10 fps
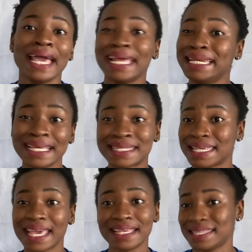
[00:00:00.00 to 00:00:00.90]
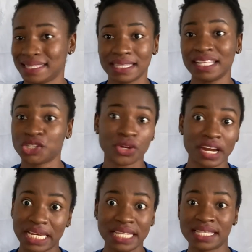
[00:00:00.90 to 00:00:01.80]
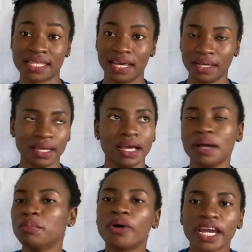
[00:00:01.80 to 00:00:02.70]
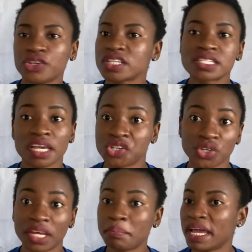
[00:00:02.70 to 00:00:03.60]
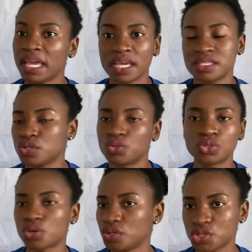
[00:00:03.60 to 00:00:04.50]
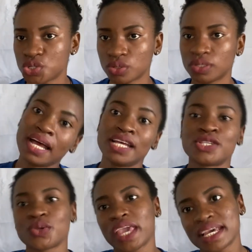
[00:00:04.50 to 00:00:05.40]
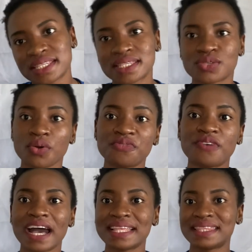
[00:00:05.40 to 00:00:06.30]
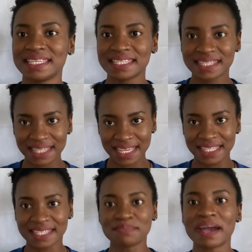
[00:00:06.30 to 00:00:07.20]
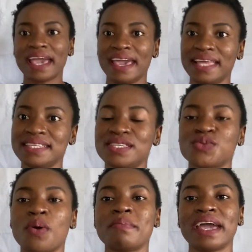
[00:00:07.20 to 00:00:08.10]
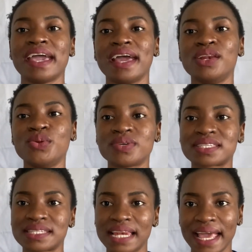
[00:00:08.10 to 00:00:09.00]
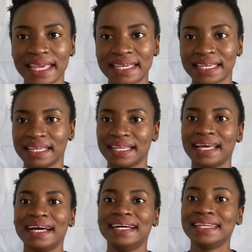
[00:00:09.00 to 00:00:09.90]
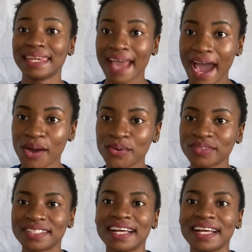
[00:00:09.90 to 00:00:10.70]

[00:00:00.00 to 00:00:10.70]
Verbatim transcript: a lazy naturalista but i just ensure that my hair is in good condition so yes so far this is my hair this is what my hair looks like now